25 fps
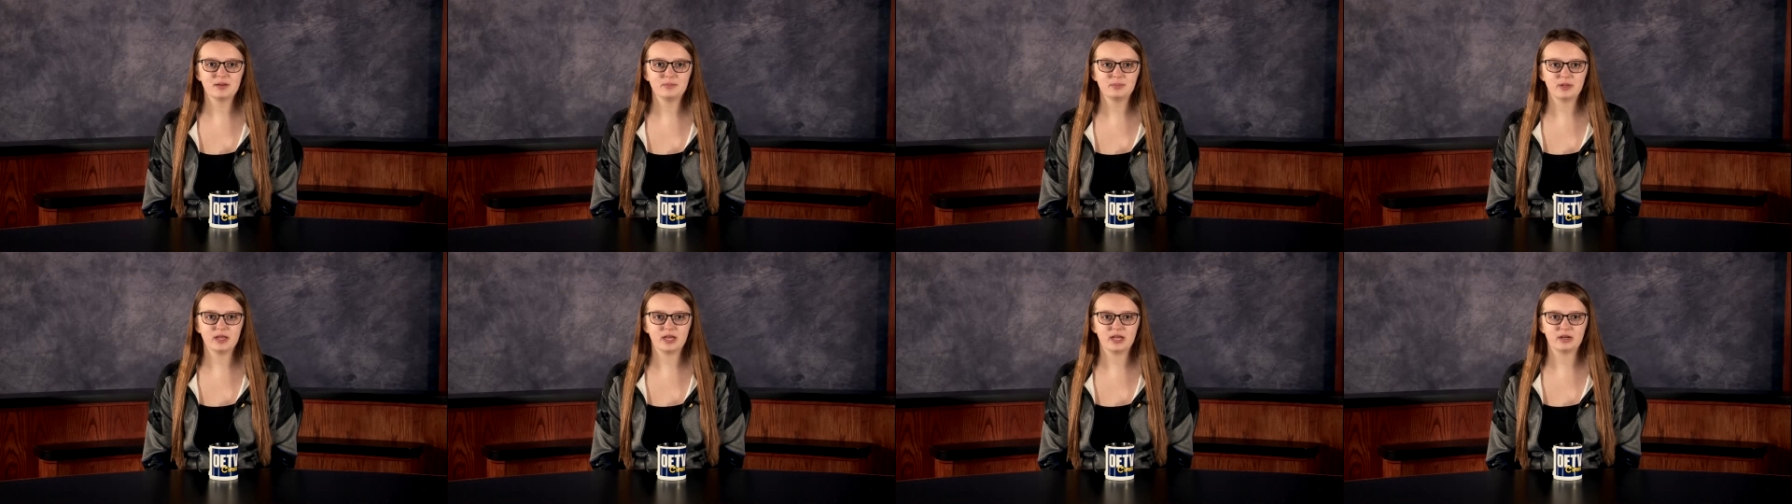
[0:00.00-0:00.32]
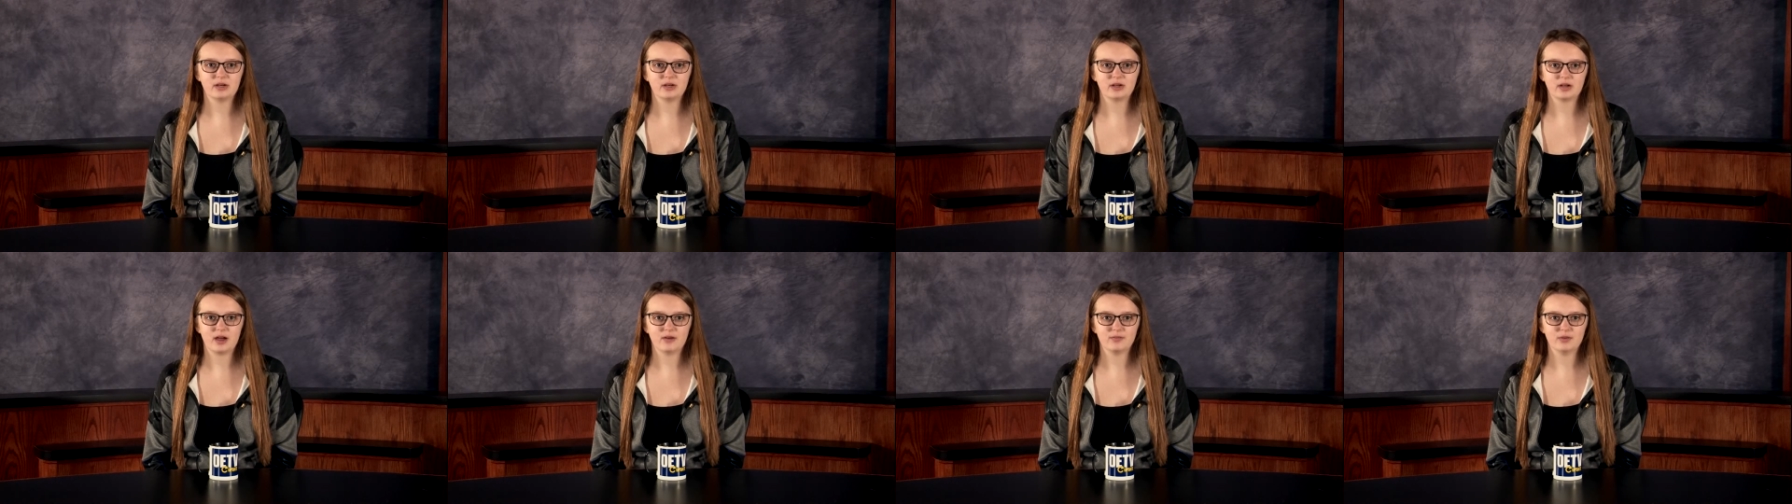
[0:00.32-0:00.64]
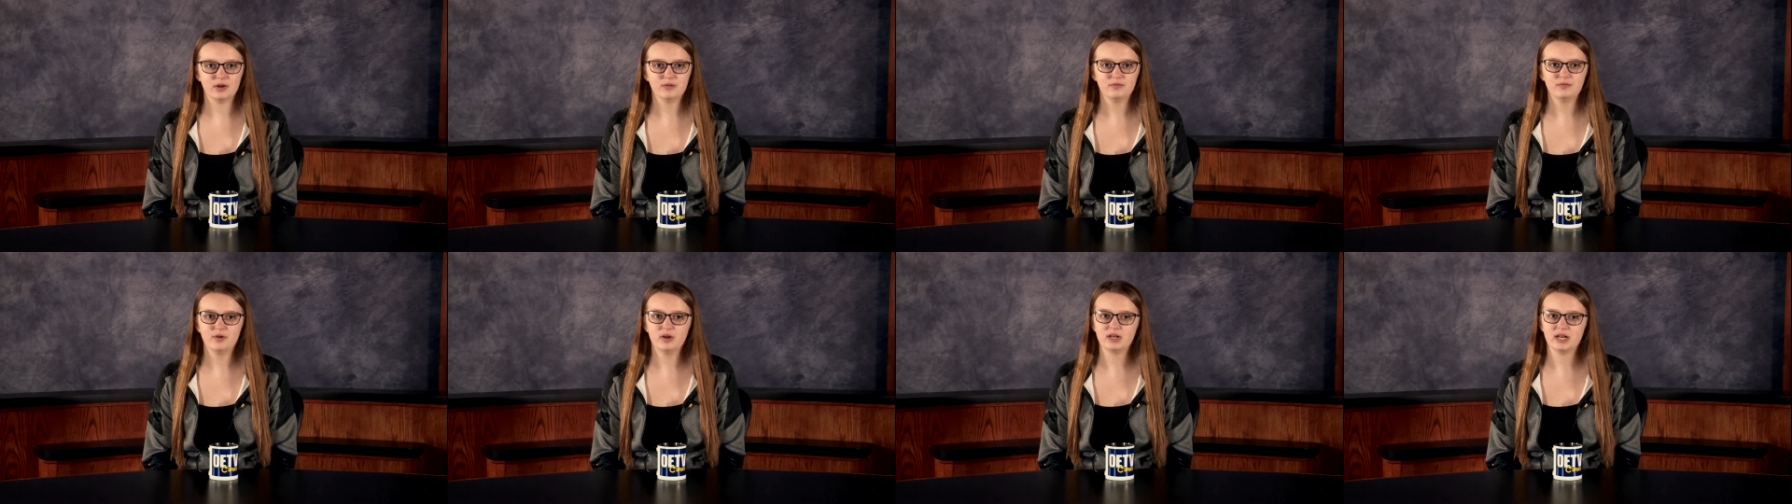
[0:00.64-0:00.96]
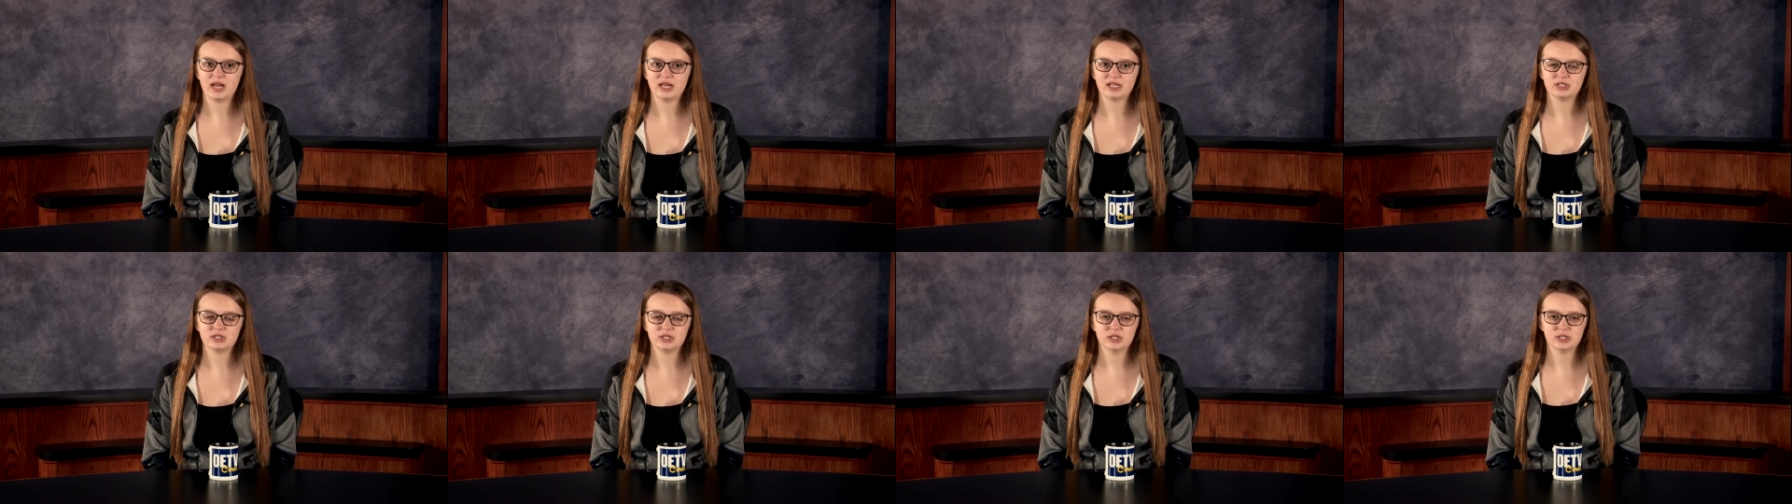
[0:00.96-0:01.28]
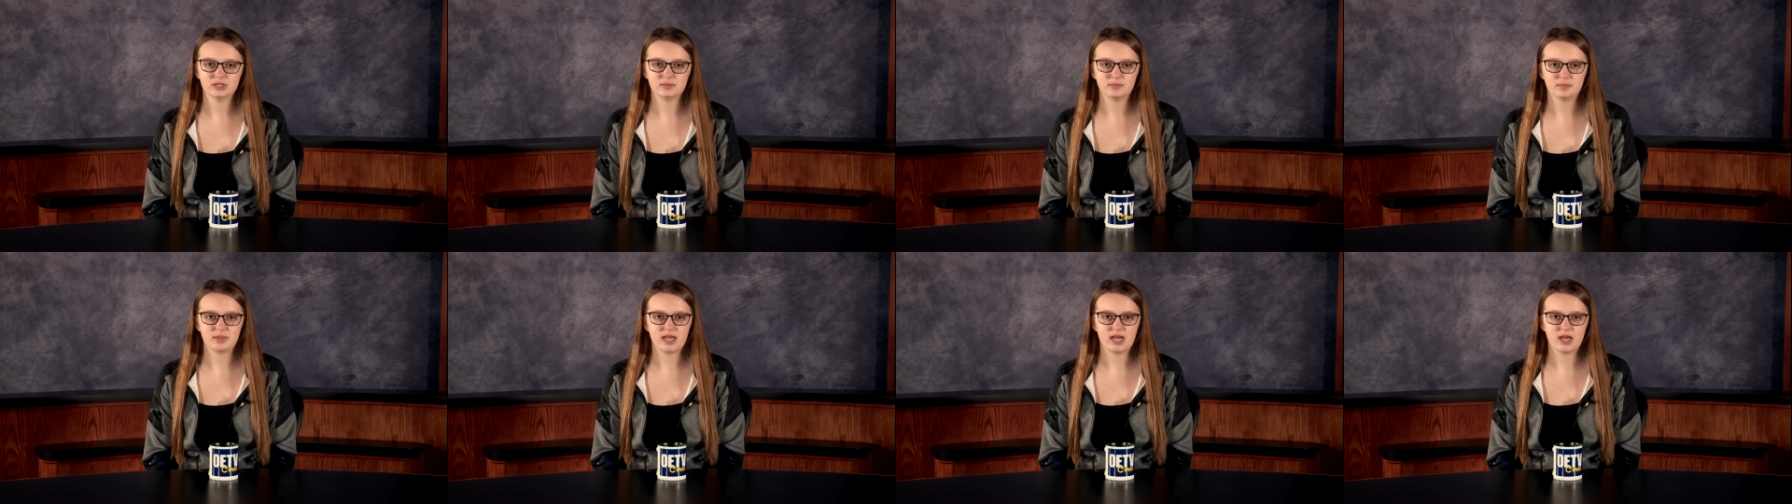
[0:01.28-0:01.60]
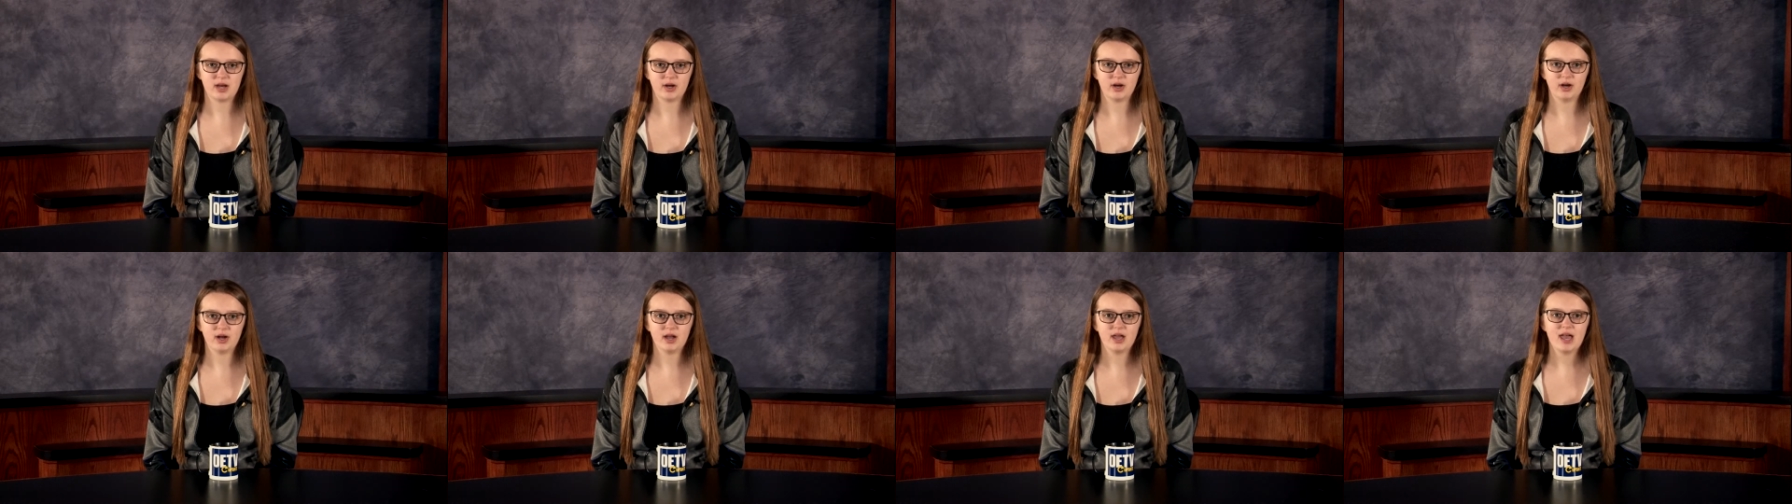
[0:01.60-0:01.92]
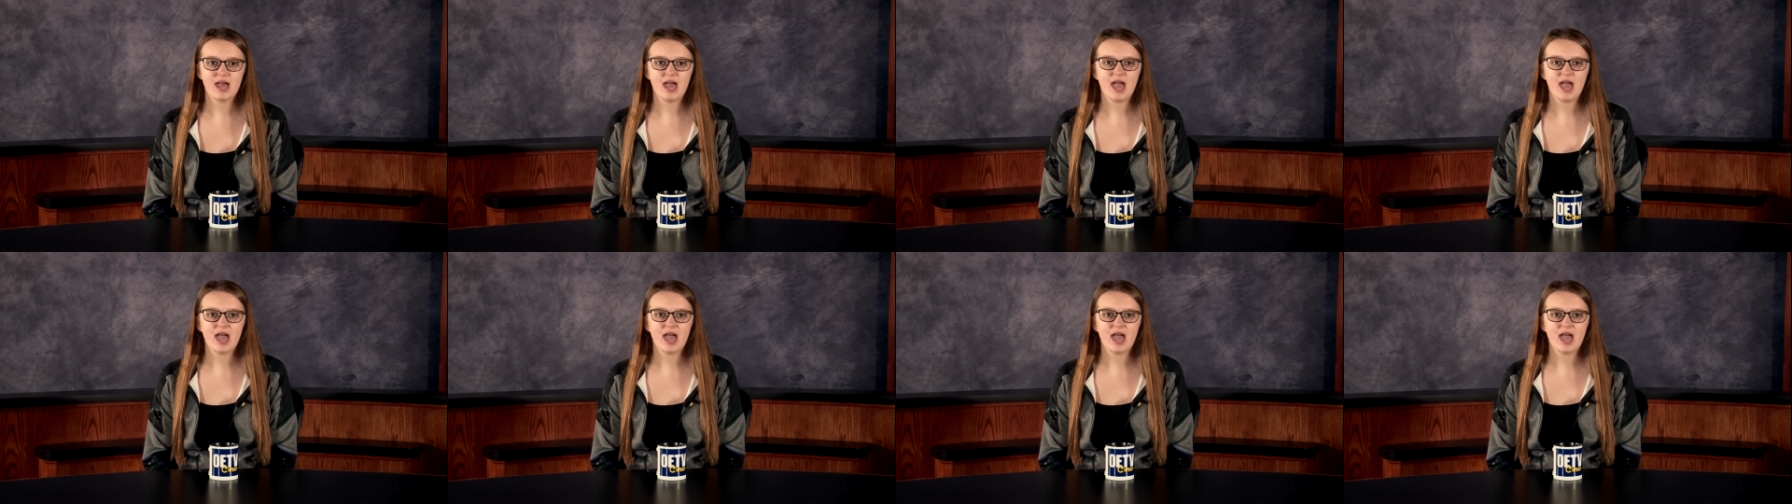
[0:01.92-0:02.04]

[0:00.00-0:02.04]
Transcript: planner cover for next year's planner.